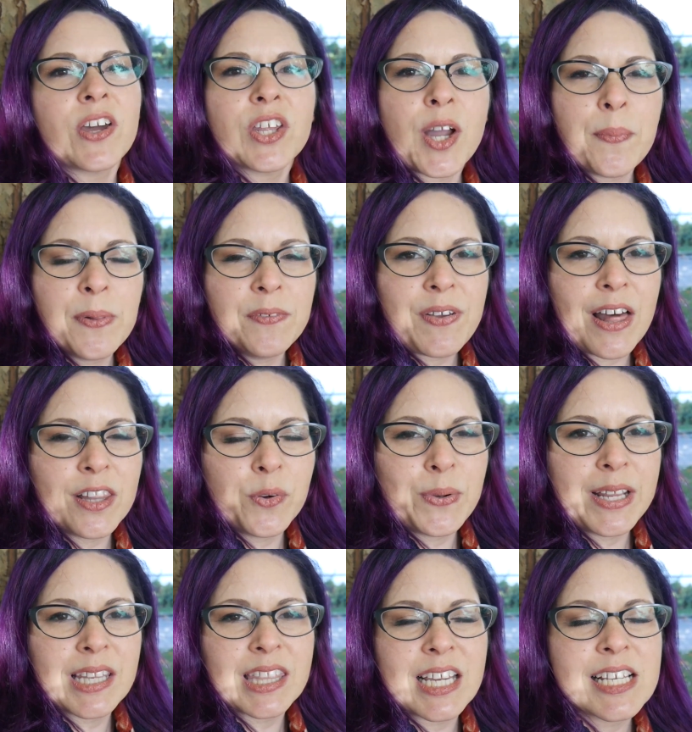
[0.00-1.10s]
got a couple of
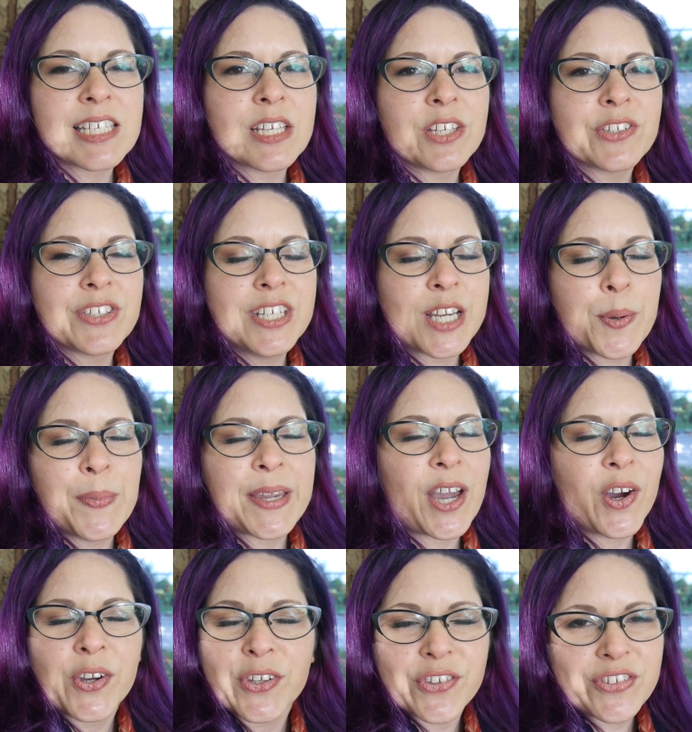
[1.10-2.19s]
Halloween things that you'll see coming
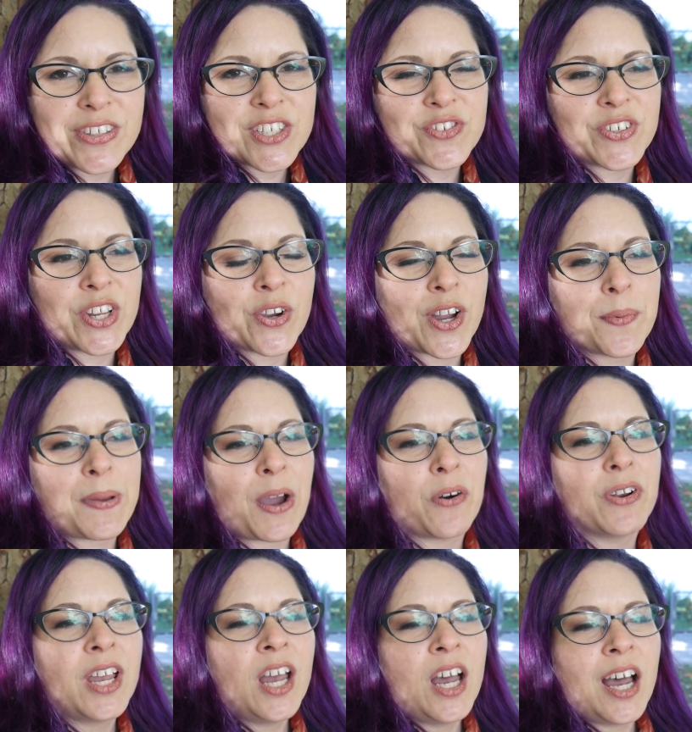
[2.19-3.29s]
out. You'll see this video come out.